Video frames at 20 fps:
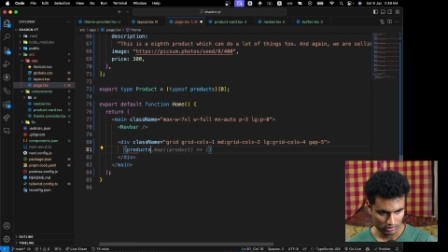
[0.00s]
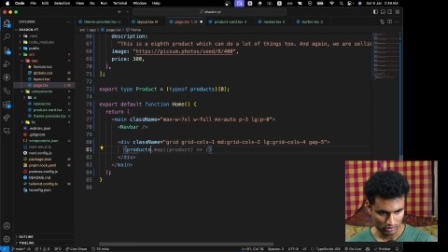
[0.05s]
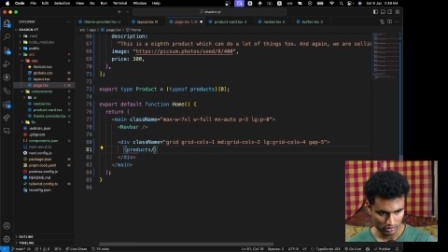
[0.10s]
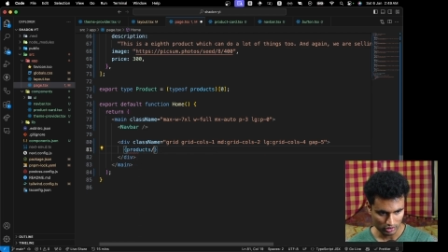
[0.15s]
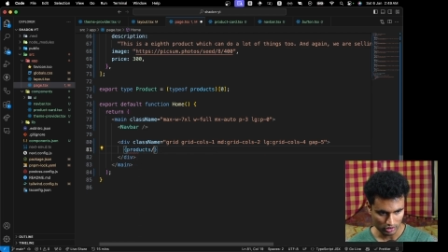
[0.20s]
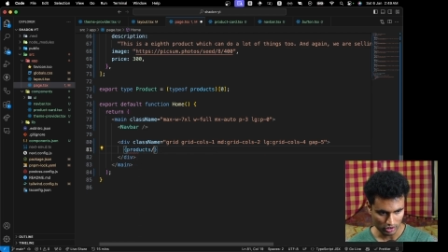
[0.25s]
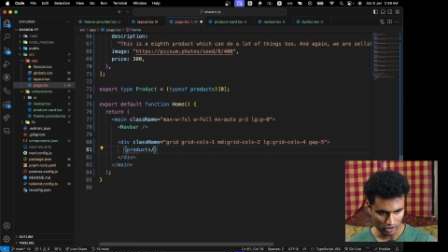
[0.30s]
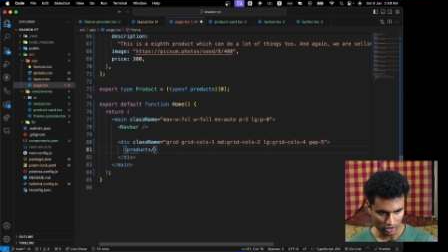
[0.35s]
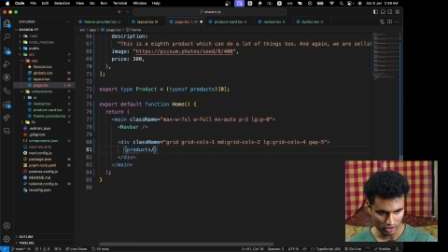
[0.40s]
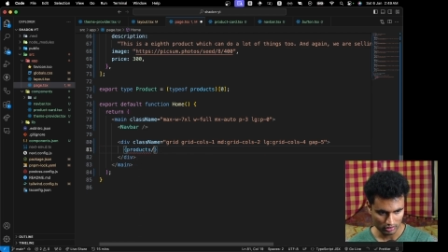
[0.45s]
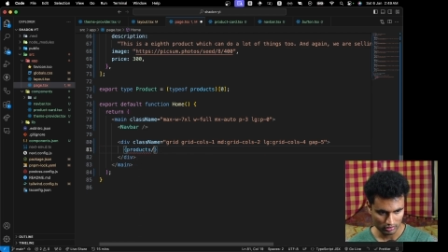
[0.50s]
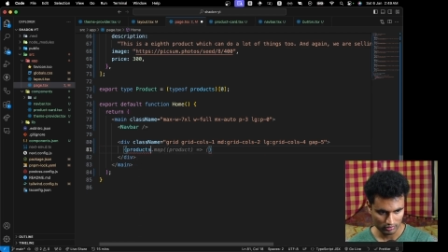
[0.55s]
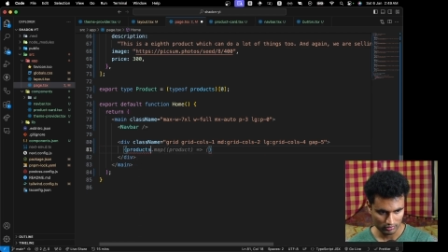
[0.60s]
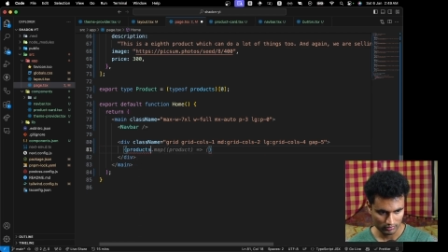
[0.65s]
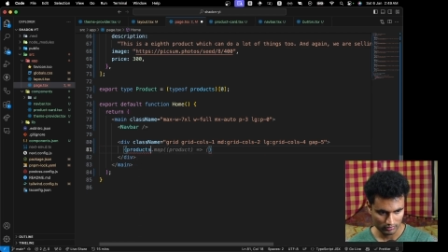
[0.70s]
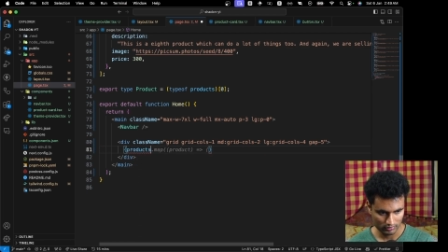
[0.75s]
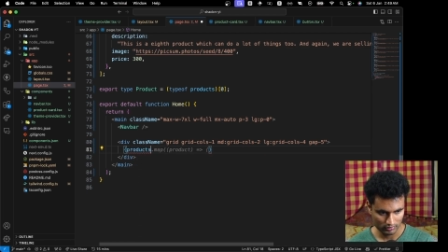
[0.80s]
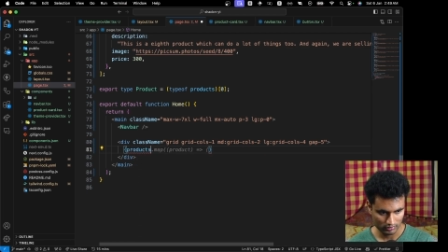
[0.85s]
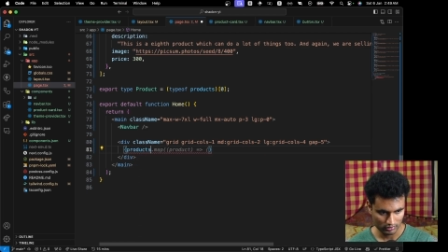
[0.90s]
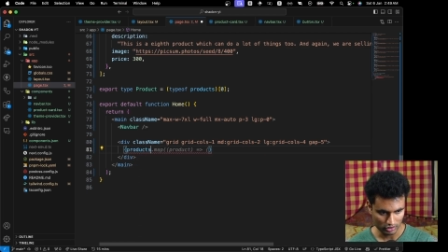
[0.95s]
dot
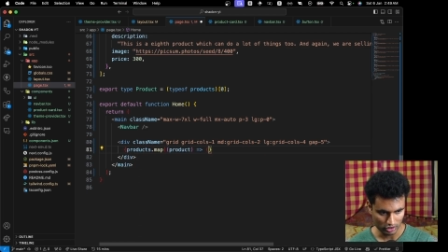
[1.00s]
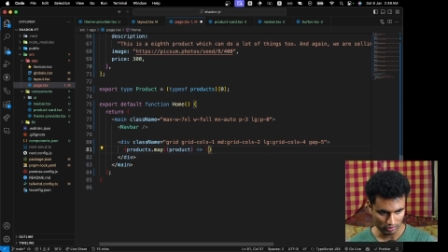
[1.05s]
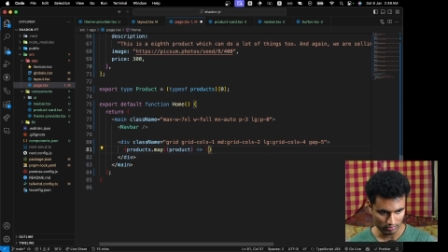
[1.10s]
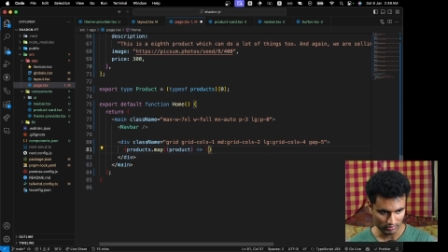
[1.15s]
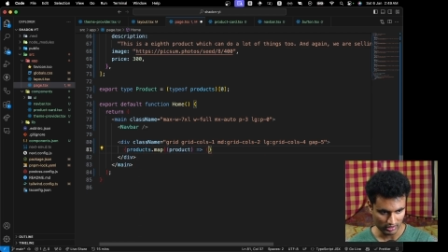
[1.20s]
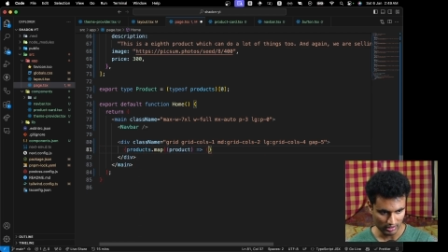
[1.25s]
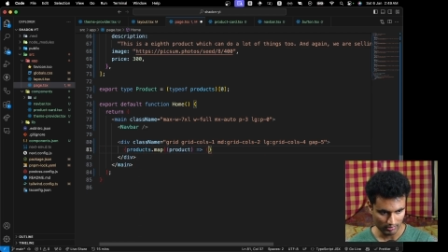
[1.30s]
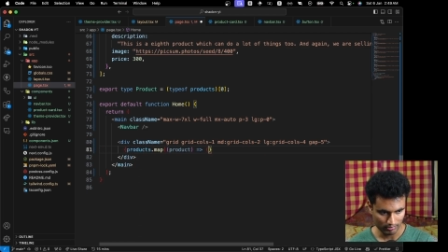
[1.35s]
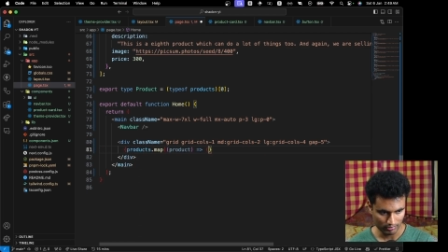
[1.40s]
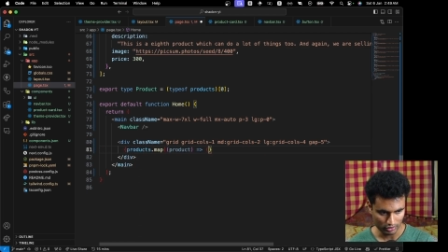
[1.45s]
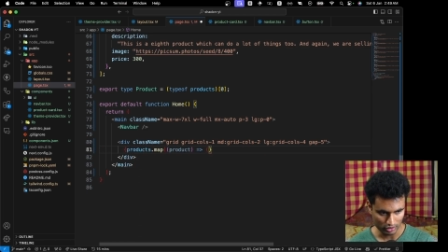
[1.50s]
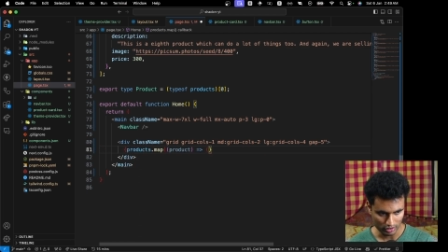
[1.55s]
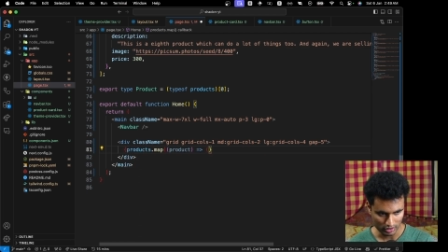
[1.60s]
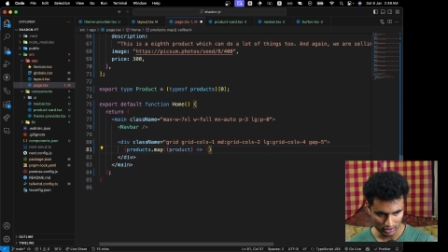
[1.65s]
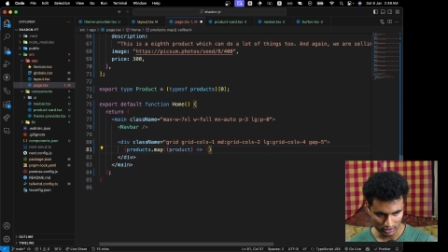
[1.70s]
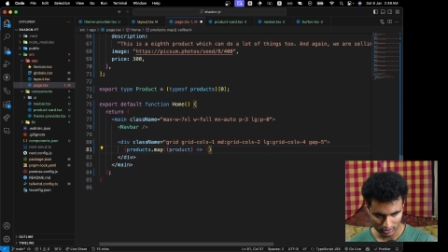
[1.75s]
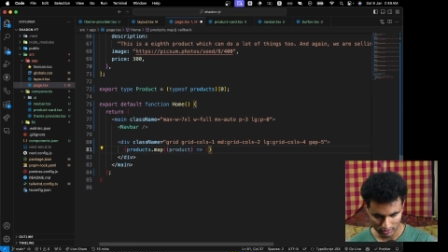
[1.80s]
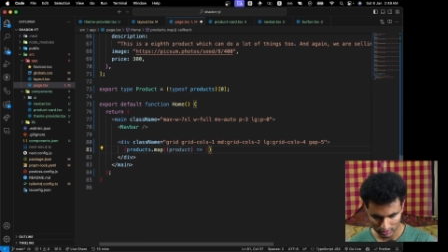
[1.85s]
map product,